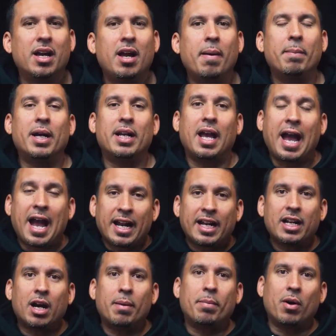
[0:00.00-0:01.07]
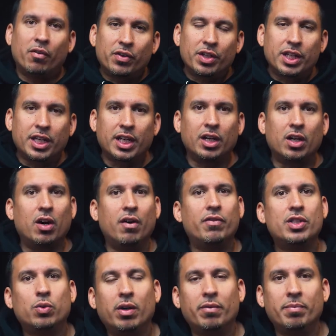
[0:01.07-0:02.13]
But added up over the year, over
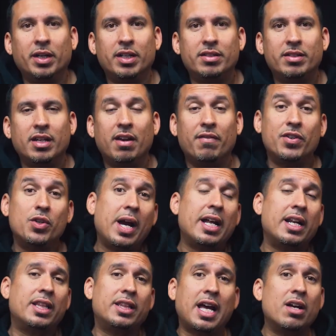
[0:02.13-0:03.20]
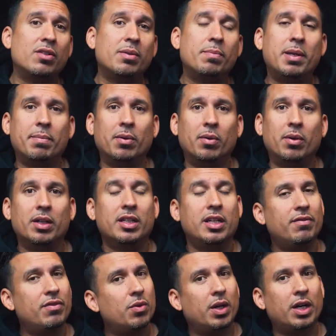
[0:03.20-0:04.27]
12 months, if you had 1,000 people
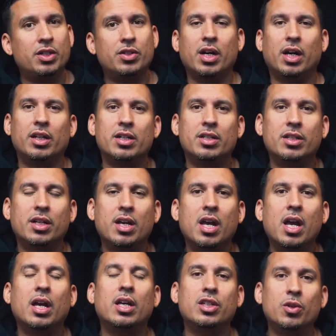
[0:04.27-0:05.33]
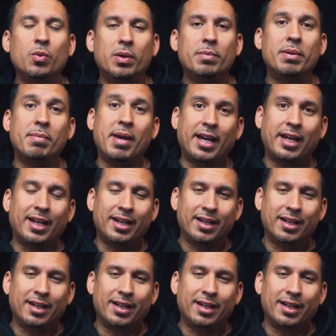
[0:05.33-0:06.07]
give you $100, you would be making